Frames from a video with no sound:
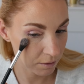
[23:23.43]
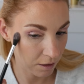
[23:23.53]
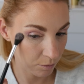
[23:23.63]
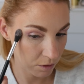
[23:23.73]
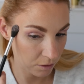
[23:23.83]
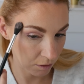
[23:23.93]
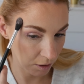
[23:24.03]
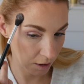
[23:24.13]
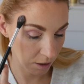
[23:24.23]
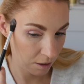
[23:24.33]
And I'm just
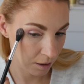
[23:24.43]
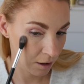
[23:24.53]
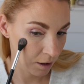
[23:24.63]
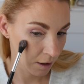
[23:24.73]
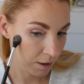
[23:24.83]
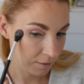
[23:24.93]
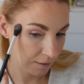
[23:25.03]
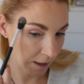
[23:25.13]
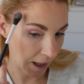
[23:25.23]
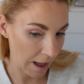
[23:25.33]
gonna
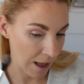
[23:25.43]
see,